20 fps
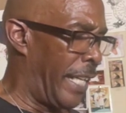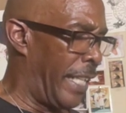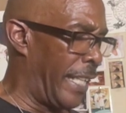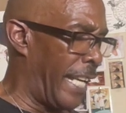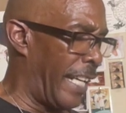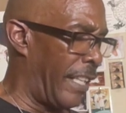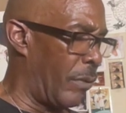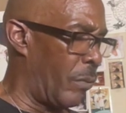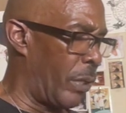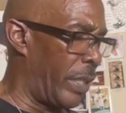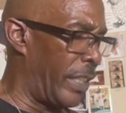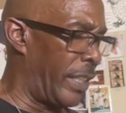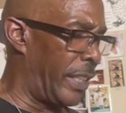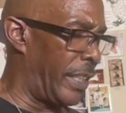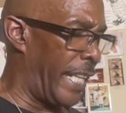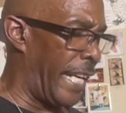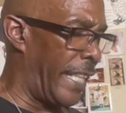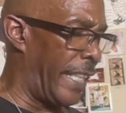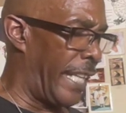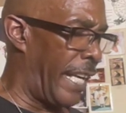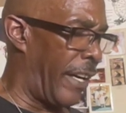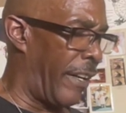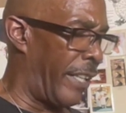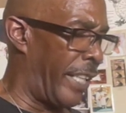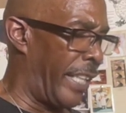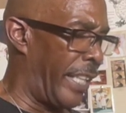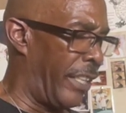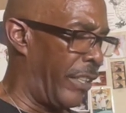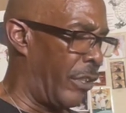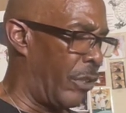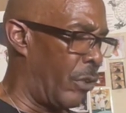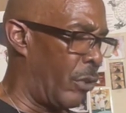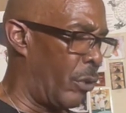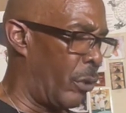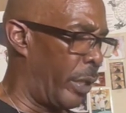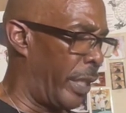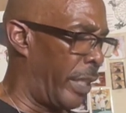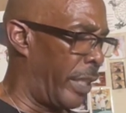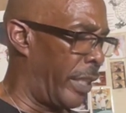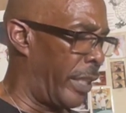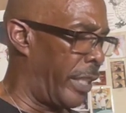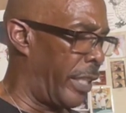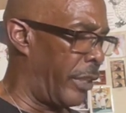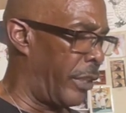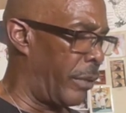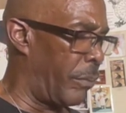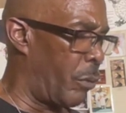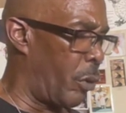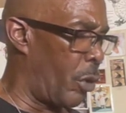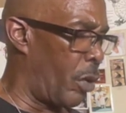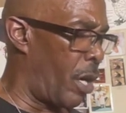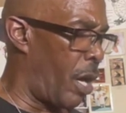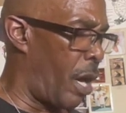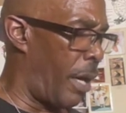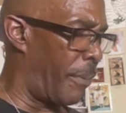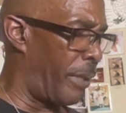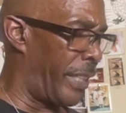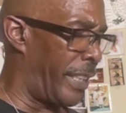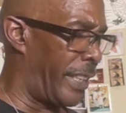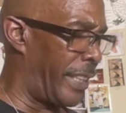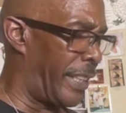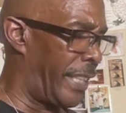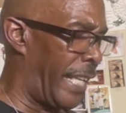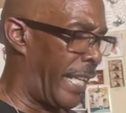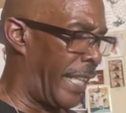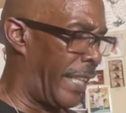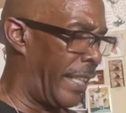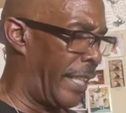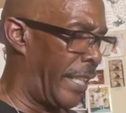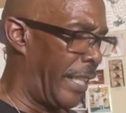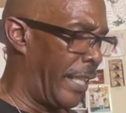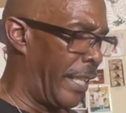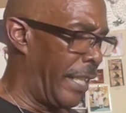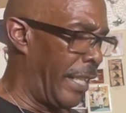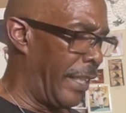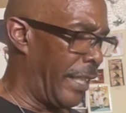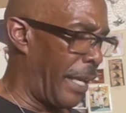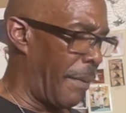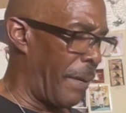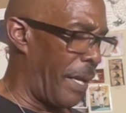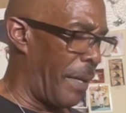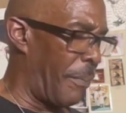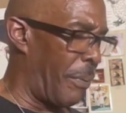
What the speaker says: that in one state they are ill or in another more harmonious state. They may